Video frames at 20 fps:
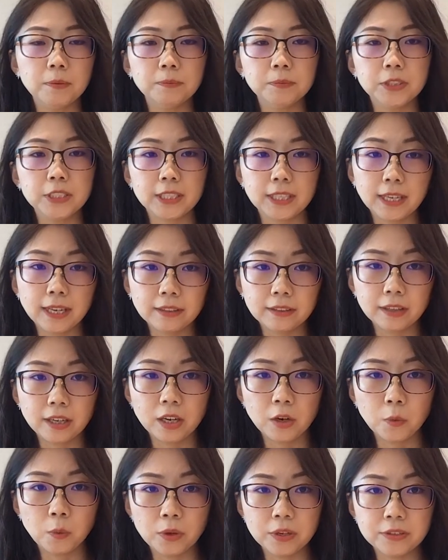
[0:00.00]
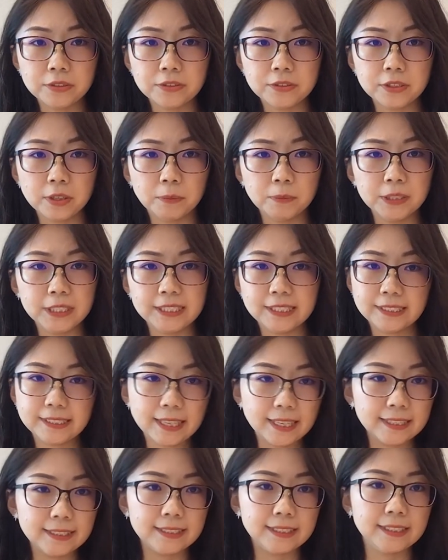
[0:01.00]
together with some
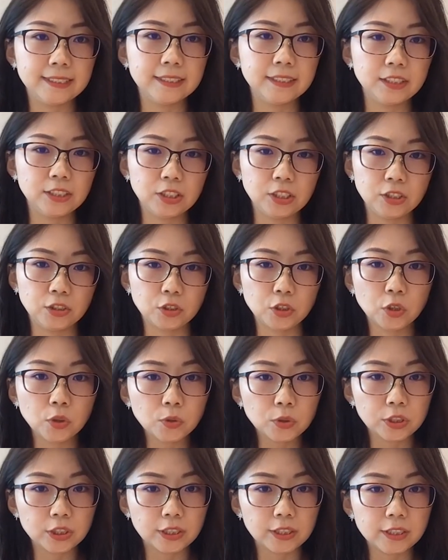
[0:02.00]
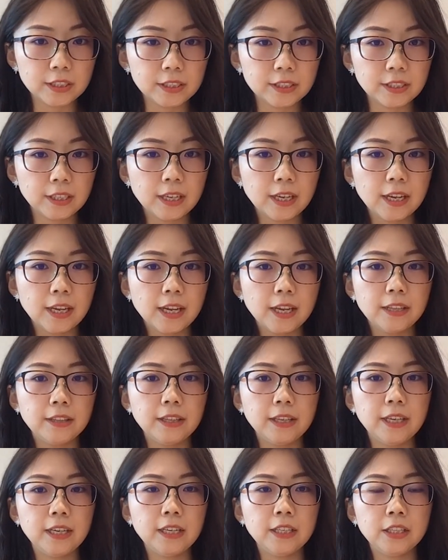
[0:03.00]
standard disclosures,
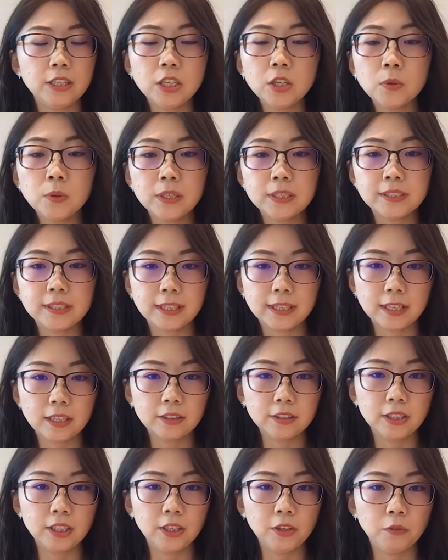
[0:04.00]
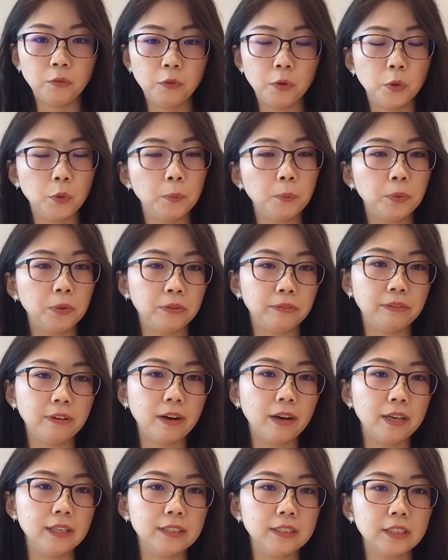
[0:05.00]
the new lease accounting will
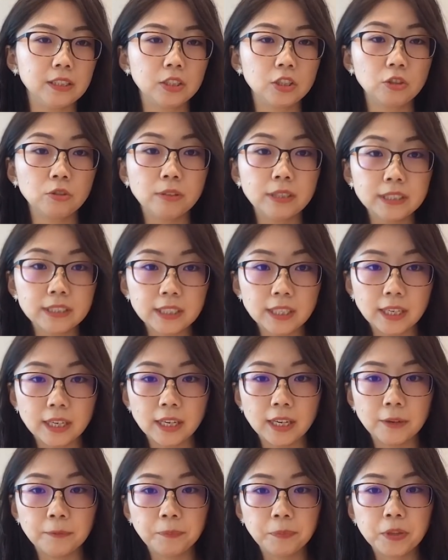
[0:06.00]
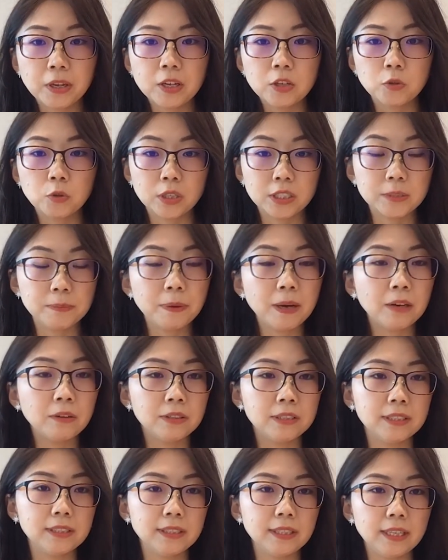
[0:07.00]
provide greater
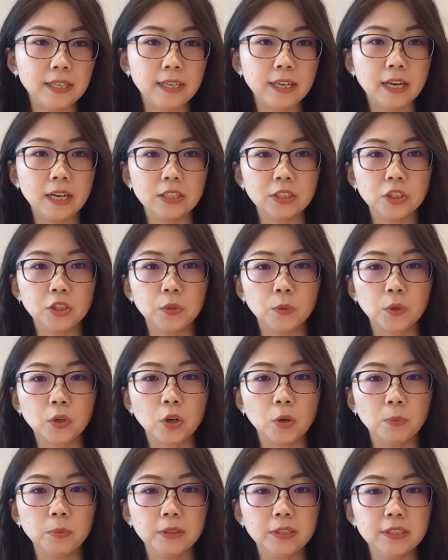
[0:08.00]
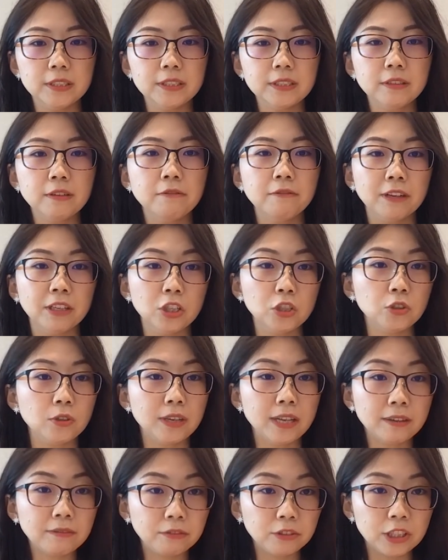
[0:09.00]
transparency as to a company's financial
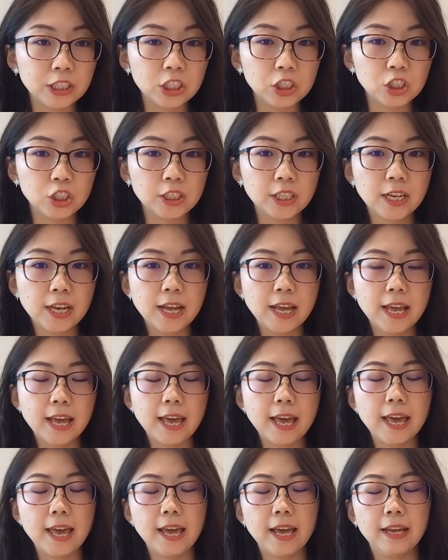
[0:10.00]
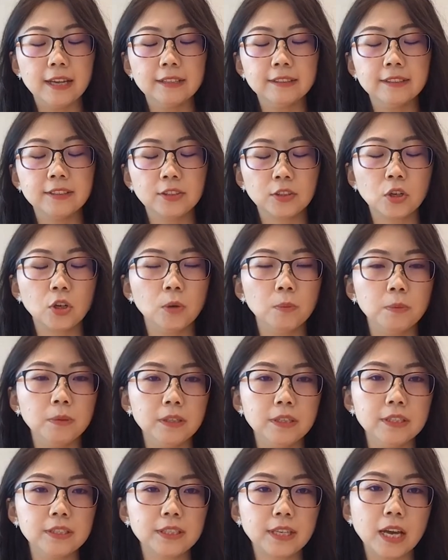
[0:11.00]
leverage and the
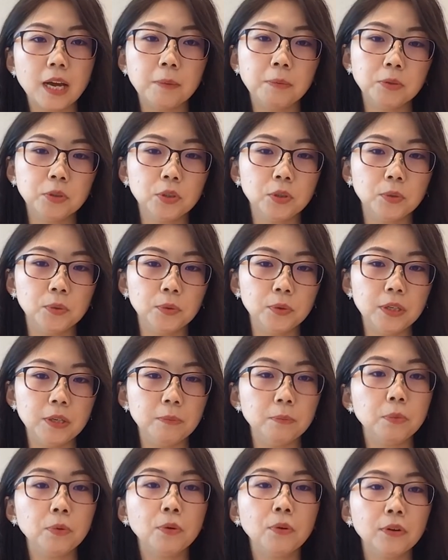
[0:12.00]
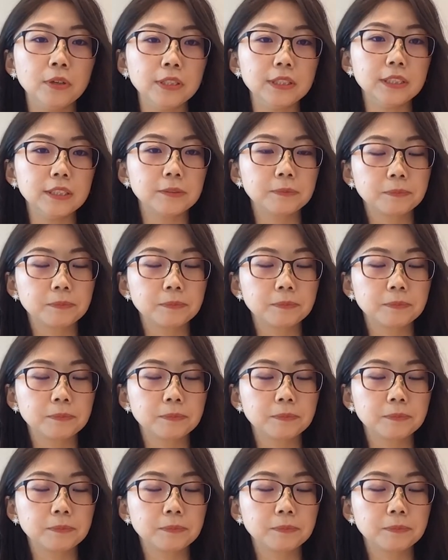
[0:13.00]
company's capital employed.